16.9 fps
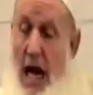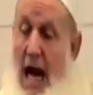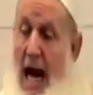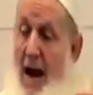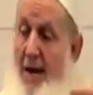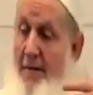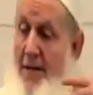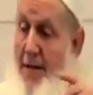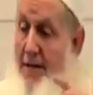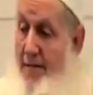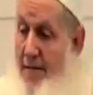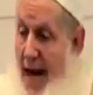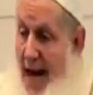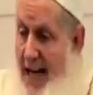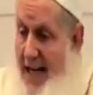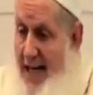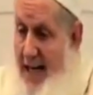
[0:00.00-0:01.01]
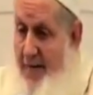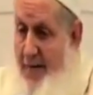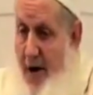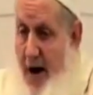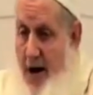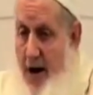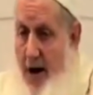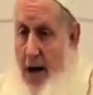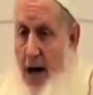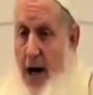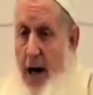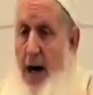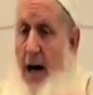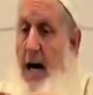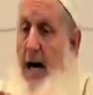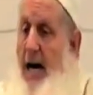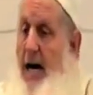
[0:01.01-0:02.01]
have divided
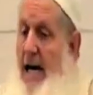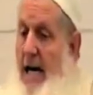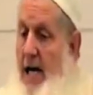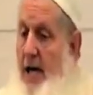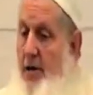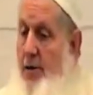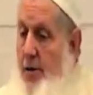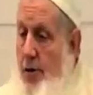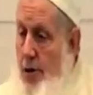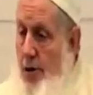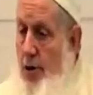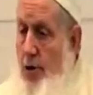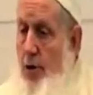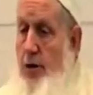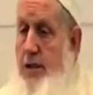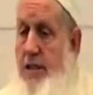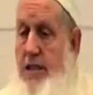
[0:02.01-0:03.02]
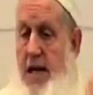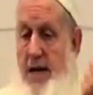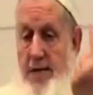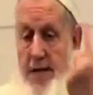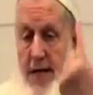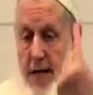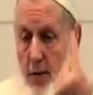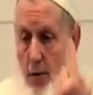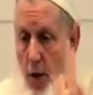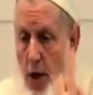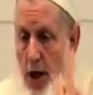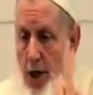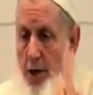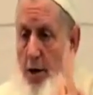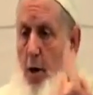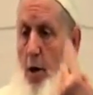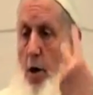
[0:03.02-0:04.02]
Faraqa into
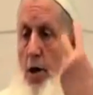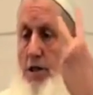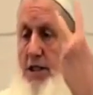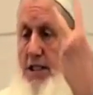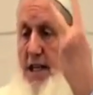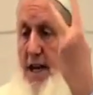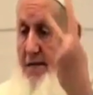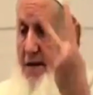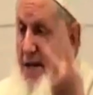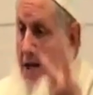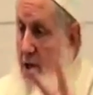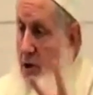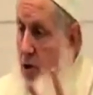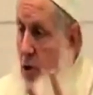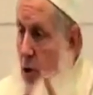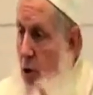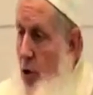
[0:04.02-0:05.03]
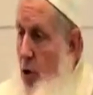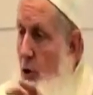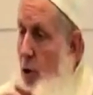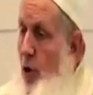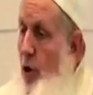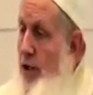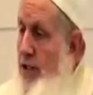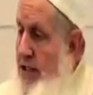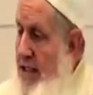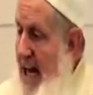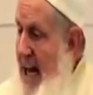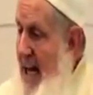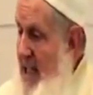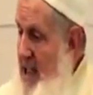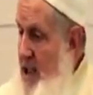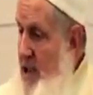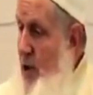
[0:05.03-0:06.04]
71 or 72
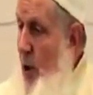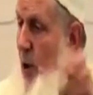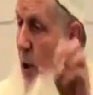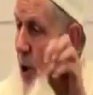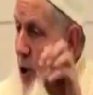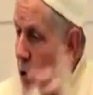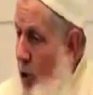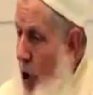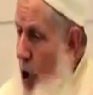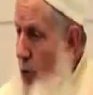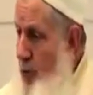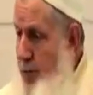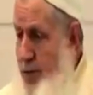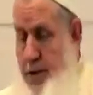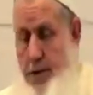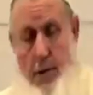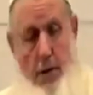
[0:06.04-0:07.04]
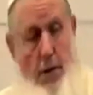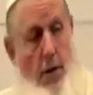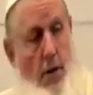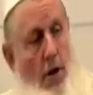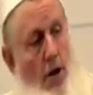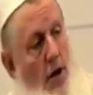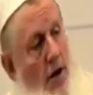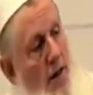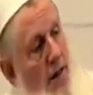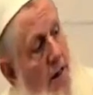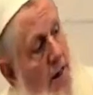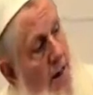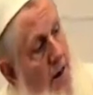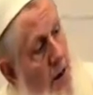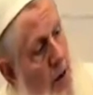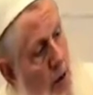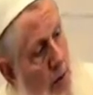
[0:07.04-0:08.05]
sects or groups,
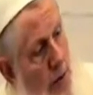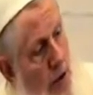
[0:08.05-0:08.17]
you